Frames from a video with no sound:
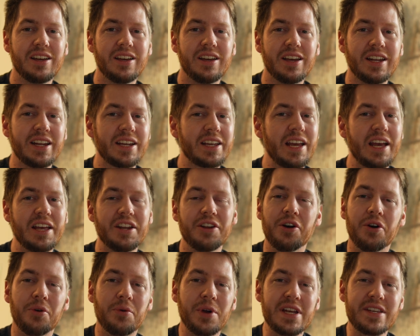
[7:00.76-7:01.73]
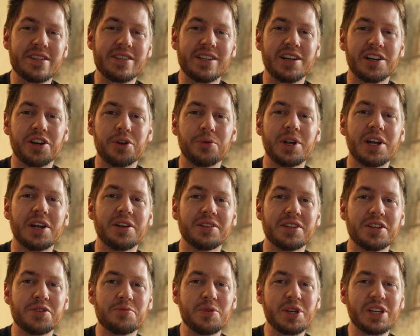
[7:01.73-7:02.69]
And I can't always lug around
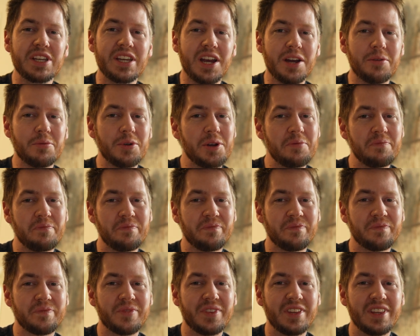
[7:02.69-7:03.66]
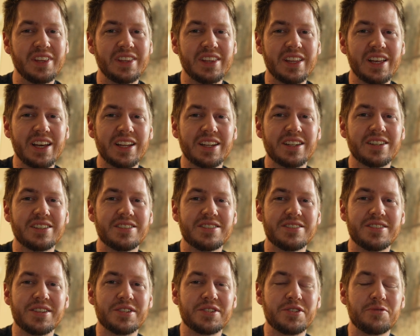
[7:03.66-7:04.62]
this big camera. That
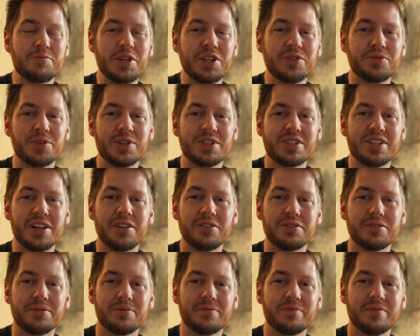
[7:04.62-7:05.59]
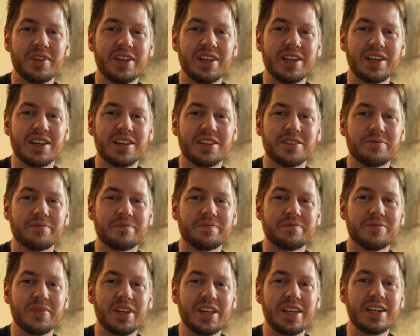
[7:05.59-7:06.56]
just speaks for itself.
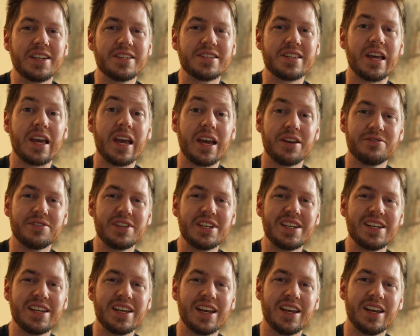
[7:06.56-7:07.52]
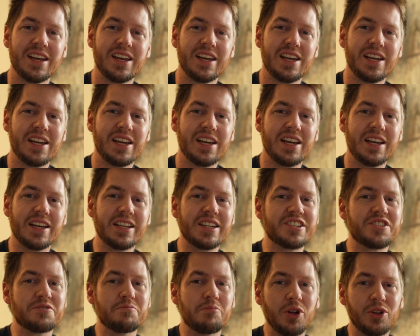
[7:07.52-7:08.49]
It is heavy and
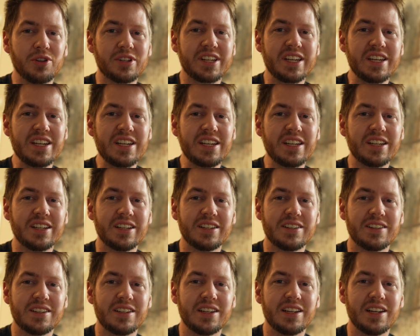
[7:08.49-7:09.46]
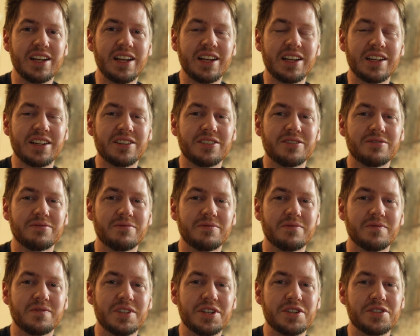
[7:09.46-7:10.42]
it's bulky, and
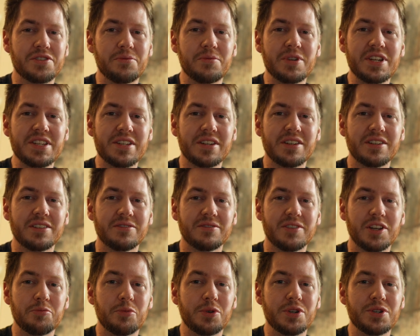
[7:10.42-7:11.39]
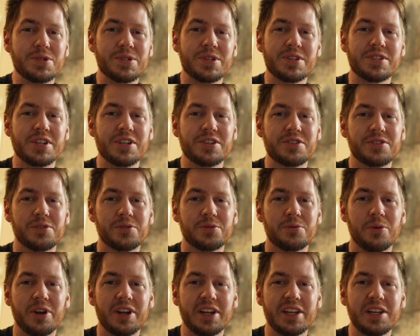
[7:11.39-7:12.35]
there's a reason it produces such good
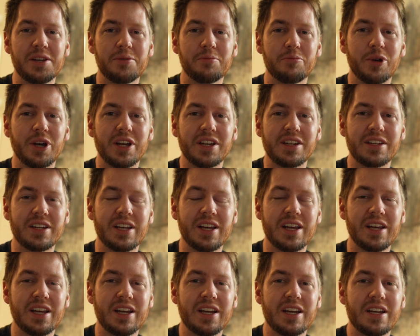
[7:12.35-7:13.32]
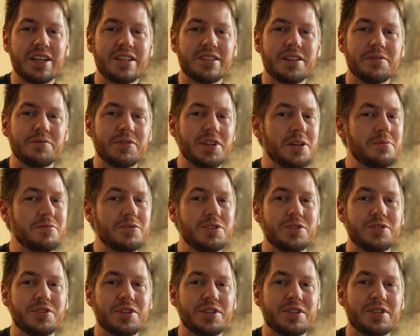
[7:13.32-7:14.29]
quality, but sometimes you're
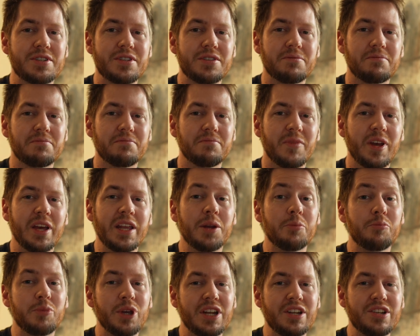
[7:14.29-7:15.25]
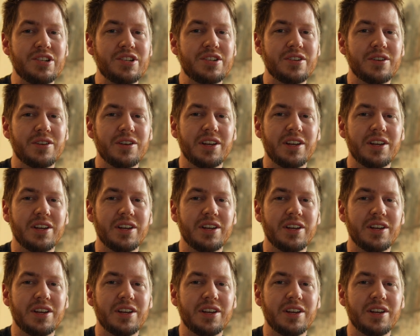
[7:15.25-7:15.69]
just in a pinch.